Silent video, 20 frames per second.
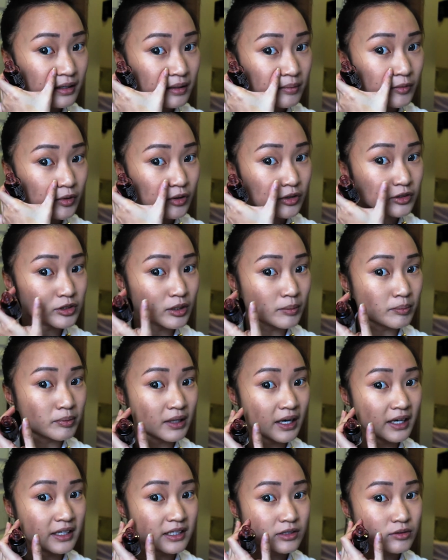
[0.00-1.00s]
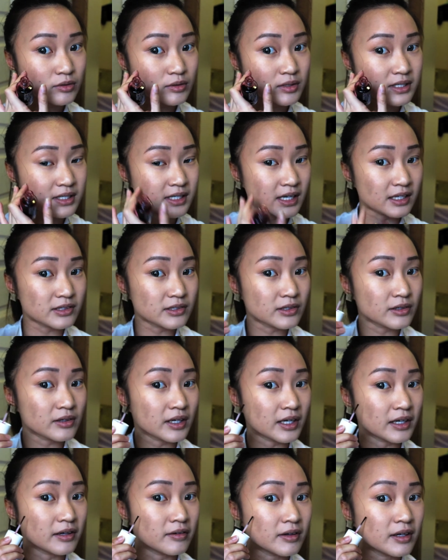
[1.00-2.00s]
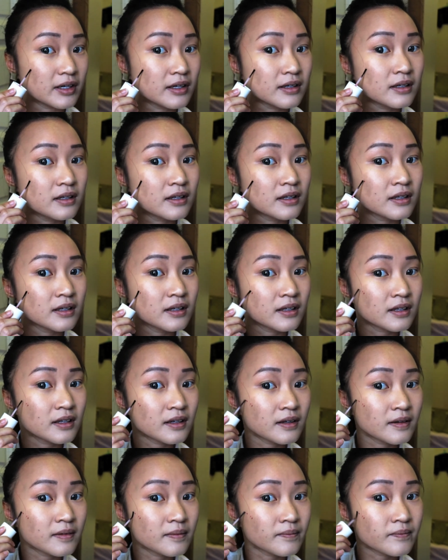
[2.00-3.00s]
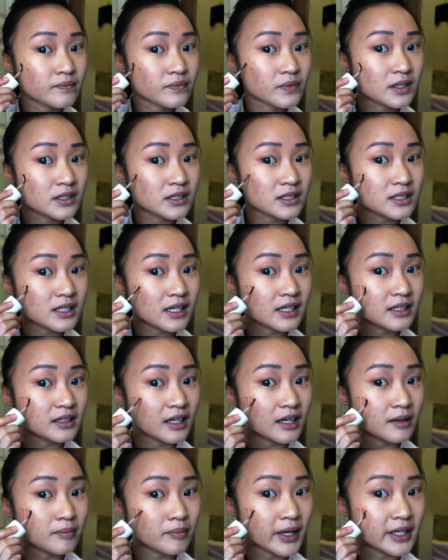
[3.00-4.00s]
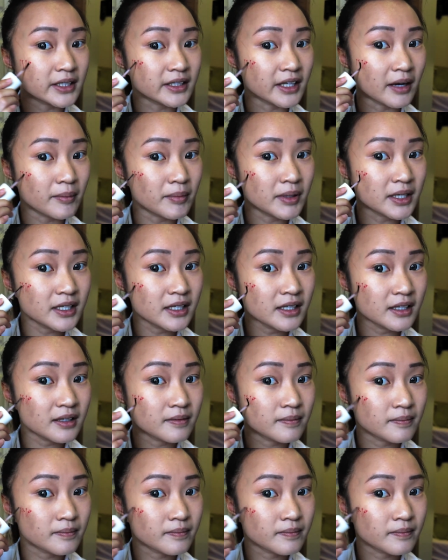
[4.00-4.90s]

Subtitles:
I'm going to apply this to the center area, just like that, by dabbing it.